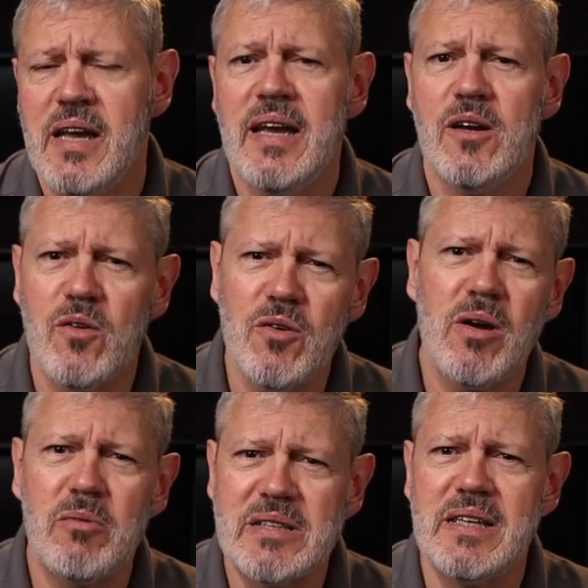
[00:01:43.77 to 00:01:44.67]
And although I
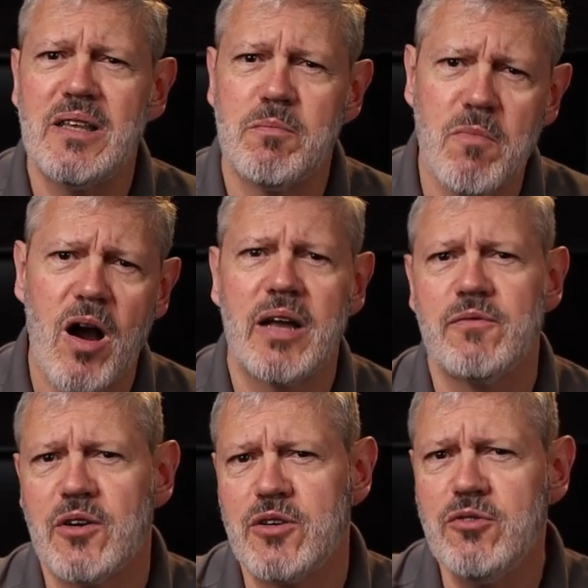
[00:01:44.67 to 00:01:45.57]
wasn't in the market
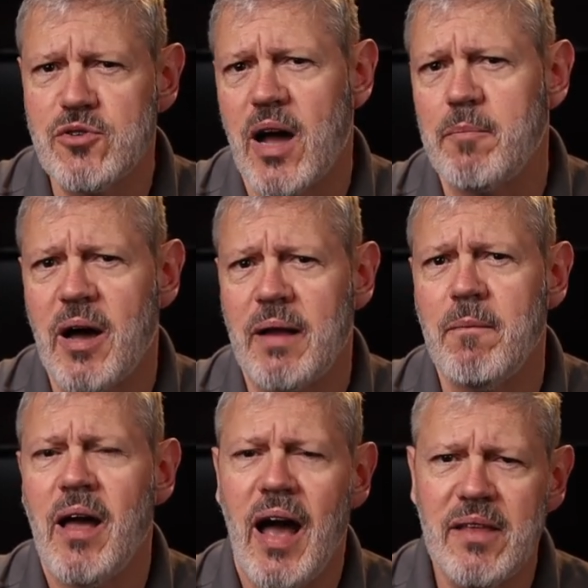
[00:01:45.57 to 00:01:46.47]
for a new tripod,
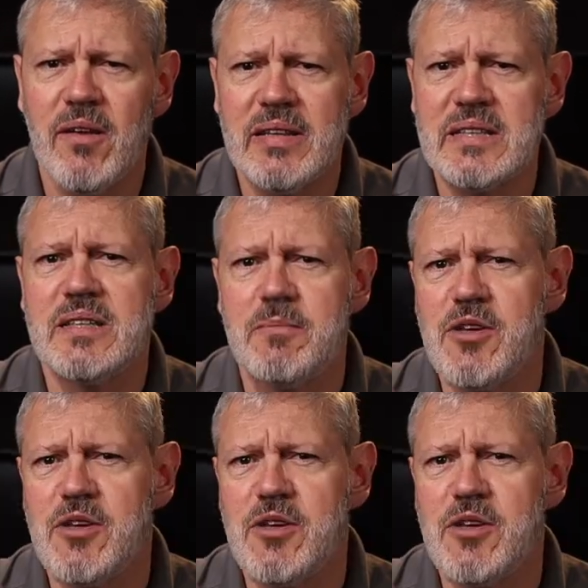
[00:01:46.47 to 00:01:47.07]
I thought that some